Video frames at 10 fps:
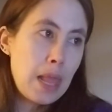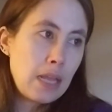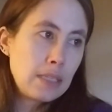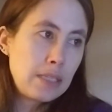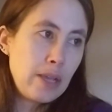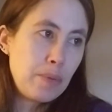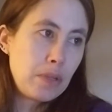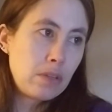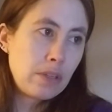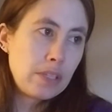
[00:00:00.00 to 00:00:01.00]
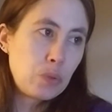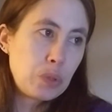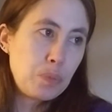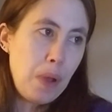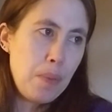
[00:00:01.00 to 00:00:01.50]
sampler. This
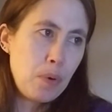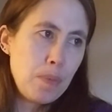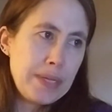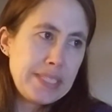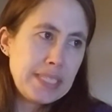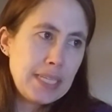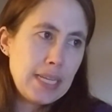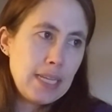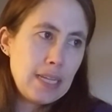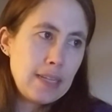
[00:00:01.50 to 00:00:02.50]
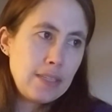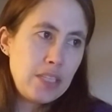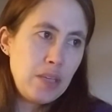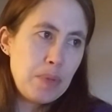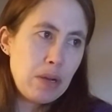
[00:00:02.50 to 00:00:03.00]
was peppermint,
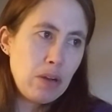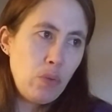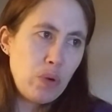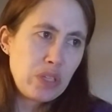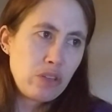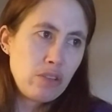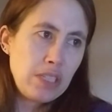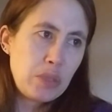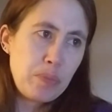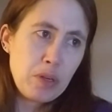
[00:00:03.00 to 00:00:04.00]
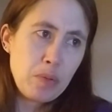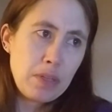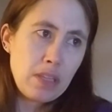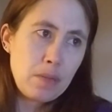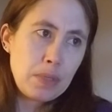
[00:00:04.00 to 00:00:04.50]
tea berry, wintergreen,
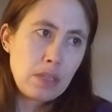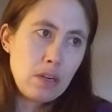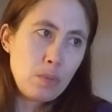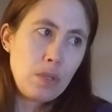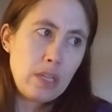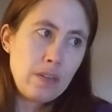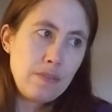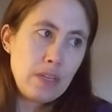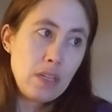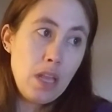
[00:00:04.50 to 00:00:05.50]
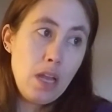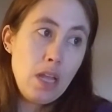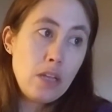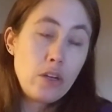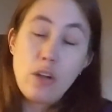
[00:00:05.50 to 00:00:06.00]
spearmint, lemon, caramel, and vanilla.
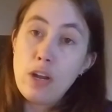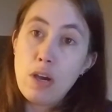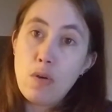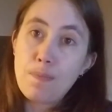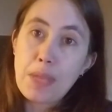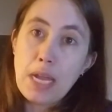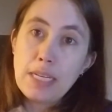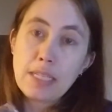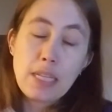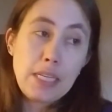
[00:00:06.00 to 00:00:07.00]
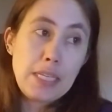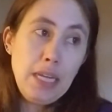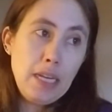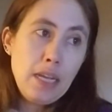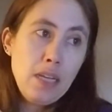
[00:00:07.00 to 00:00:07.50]
No, I didn't like
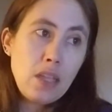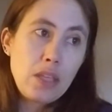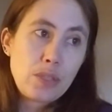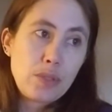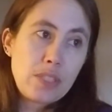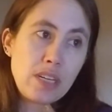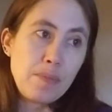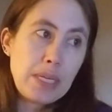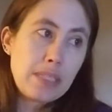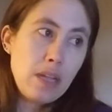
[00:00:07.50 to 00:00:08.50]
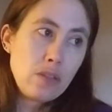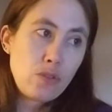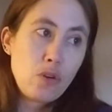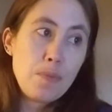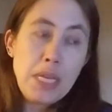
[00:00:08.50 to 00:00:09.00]
it. This was done in my son's
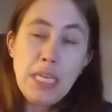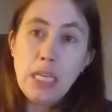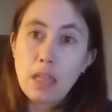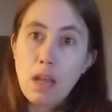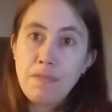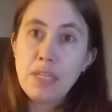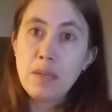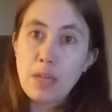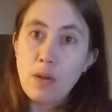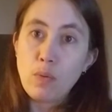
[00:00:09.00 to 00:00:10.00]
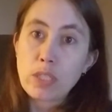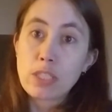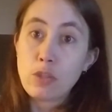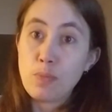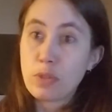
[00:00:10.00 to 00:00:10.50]
roommate. He loved it. It was
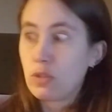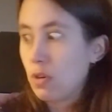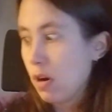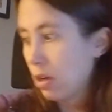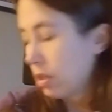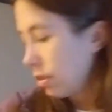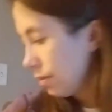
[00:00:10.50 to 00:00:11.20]
super strong.